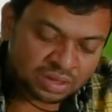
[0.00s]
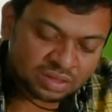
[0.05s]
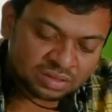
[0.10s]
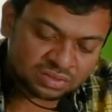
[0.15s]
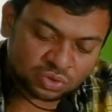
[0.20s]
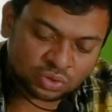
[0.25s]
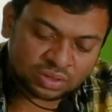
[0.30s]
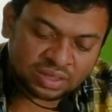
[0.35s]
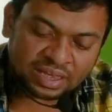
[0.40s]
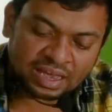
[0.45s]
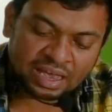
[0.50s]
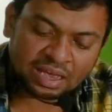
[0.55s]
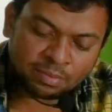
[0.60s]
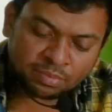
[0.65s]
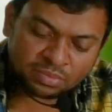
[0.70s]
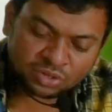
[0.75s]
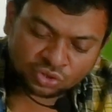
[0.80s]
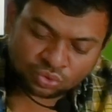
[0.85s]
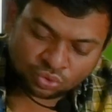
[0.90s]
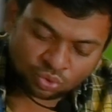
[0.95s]
So, the
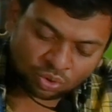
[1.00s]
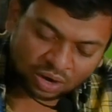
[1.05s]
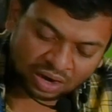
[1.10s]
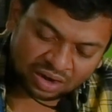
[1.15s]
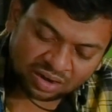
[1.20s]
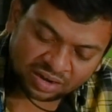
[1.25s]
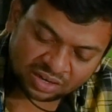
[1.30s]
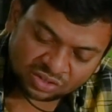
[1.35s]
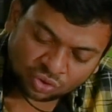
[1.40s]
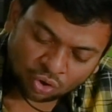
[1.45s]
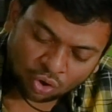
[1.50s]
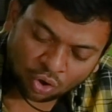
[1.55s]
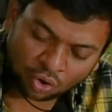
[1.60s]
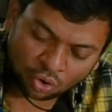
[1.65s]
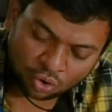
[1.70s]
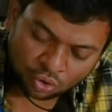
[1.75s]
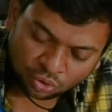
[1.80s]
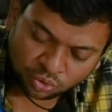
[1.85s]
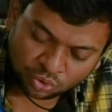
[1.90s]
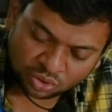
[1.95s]
aim is to address
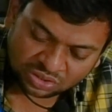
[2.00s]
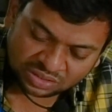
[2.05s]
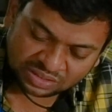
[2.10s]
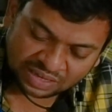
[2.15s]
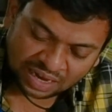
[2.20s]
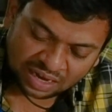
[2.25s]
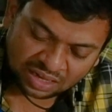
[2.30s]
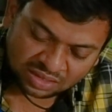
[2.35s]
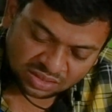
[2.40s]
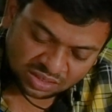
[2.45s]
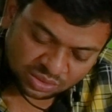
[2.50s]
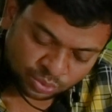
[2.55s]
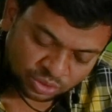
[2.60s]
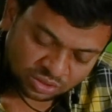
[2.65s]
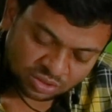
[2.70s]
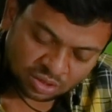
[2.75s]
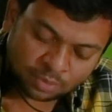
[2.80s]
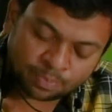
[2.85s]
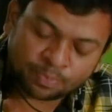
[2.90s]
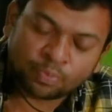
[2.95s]
all those challenges which
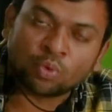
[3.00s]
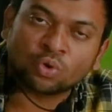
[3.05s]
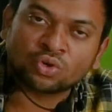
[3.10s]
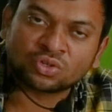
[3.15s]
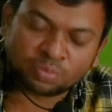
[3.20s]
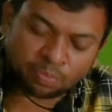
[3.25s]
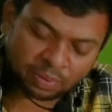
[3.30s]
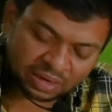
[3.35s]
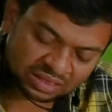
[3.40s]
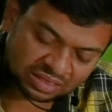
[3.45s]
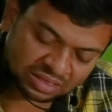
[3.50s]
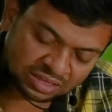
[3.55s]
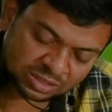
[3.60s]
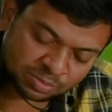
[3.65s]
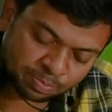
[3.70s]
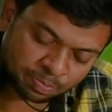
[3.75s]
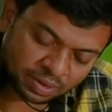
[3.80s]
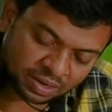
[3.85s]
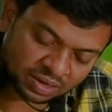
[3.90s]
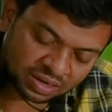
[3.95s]
are posed by this
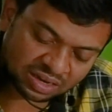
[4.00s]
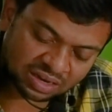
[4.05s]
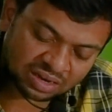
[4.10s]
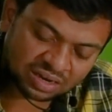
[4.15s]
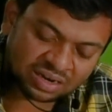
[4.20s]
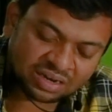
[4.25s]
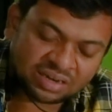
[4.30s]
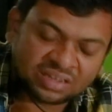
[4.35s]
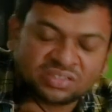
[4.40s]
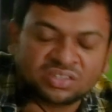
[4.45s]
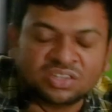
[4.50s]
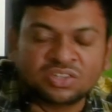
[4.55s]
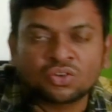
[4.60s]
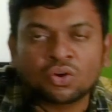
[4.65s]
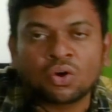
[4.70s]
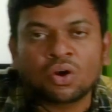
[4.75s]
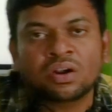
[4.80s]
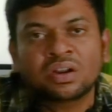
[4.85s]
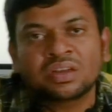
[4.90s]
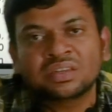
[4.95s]
particular disease
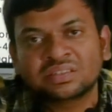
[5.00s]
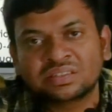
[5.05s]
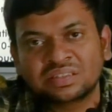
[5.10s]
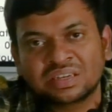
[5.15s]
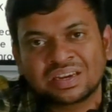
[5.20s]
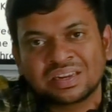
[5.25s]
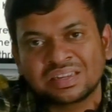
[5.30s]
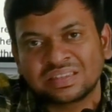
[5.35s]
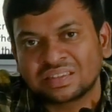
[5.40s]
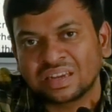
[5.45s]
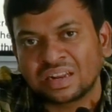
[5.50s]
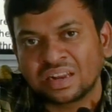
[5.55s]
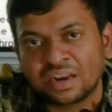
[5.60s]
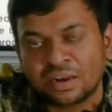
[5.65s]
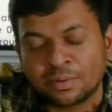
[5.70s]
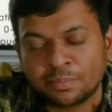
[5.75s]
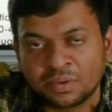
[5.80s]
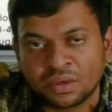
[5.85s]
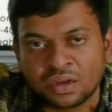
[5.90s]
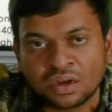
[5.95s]
called as sickle cell
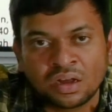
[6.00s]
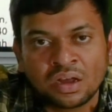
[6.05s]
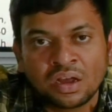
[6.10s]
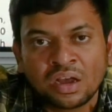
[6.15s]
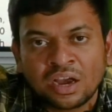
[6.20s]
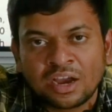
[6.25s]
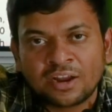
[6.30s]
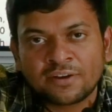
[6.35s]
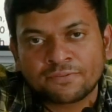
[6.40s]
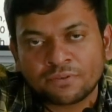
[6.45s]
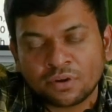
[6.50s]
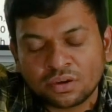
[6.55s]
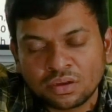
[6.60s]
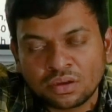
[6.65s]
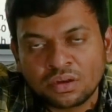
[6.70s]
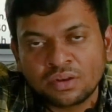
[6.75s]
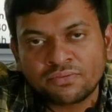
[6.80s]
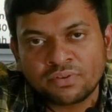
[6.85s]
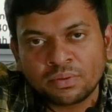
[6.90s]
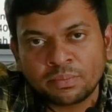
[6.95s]
anemia. And for your
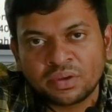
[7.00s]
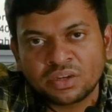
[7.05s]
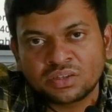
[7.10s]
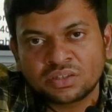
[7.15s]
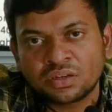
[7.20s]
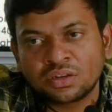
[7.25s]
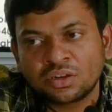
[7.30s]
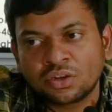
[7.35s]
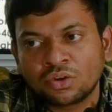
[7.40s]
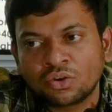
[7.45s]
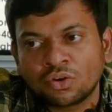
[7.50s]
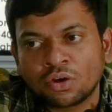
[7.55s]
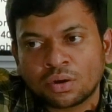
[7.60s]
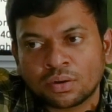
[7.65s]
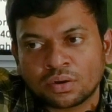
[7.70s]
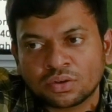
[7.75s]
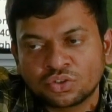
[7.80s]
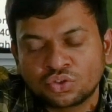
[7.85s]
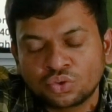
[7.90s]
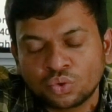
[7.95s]
information, in your
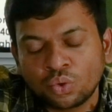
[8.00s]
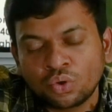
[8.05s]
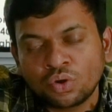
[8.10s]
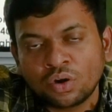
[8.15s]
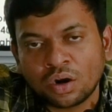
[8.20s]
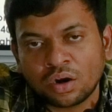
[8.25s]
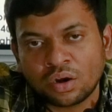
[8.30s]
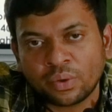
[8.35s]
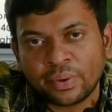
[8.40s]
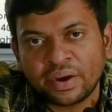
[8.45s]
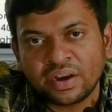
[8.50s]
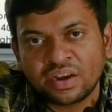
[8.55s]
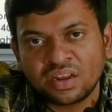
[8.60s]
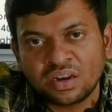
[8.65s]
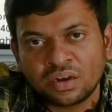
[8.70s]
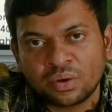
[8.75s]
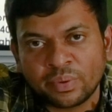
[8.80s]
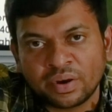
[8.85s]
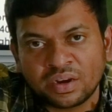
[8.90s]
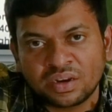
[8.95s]
June
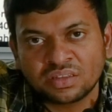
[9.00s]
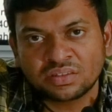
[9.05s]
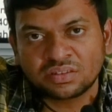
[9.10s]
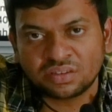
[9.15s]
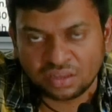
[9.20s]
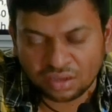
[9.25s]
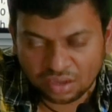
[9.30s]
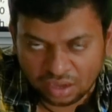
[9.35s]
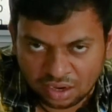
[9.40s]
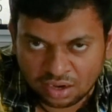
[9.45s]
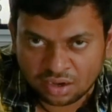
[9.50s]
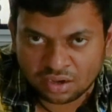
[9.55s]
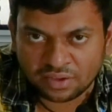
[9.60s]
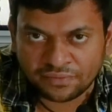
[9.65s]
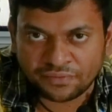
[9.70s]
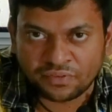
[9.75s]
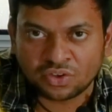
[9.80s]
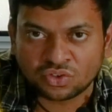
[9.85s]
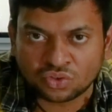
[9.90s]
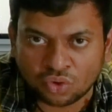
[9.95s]
2023 current
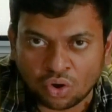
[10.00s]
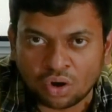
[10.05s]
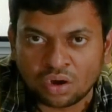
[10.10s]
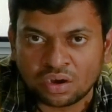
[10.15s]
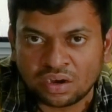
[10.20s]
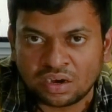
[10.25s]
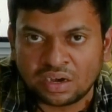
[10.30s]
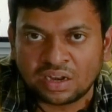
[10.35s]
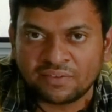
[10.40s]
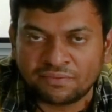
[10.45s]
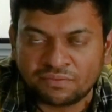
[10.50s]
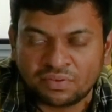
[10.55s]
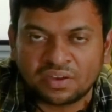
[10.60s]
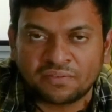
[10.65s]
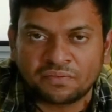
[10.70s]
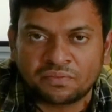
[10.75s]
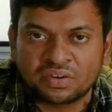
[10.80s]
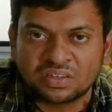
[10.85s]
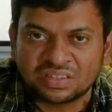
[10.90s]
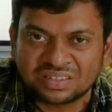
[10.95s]
affairs already we have
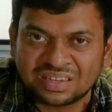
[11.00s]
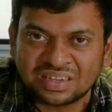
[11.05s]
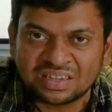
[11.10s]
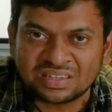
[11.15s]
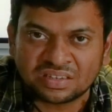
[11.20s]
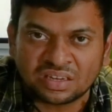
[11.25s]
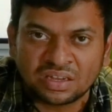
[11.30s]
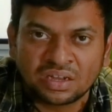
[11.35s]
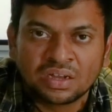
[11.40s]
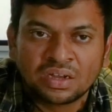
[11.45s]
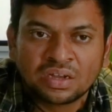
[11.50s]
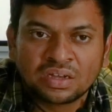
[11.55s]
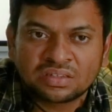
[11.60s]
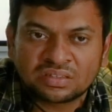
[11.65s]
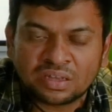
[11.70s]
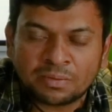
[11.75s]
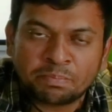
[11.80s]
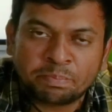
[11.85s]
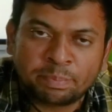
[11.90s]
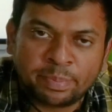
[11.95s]
discussed
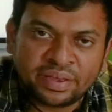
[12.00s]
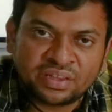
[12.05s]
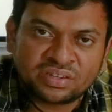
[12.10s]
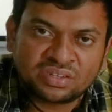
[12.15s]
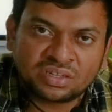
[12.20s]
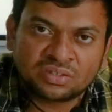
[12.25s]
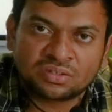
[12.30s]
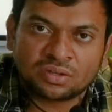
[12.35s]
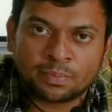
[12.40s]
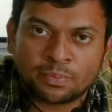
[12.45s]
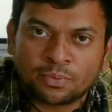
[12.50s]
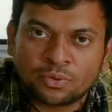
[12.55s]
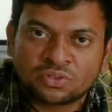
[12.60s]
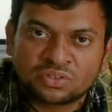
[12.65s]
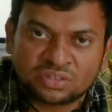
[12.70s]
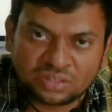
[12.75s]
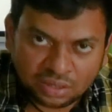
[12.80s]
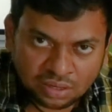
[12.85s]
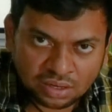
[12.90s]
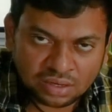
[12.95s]
some basics about
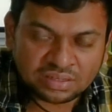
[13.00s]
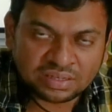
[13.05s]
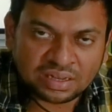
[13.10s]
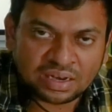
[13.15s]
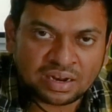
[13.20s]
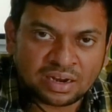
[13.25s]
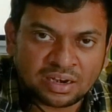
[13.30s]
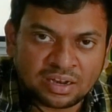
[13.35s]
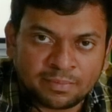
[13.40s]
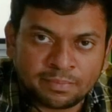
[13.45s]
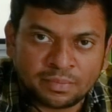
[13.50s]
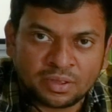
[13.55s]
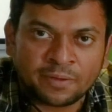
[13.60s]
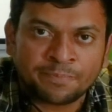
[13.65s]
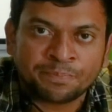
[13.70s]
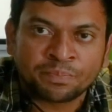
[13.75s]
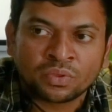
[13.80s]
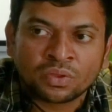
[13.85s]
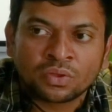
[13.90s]
sickle cell anemia.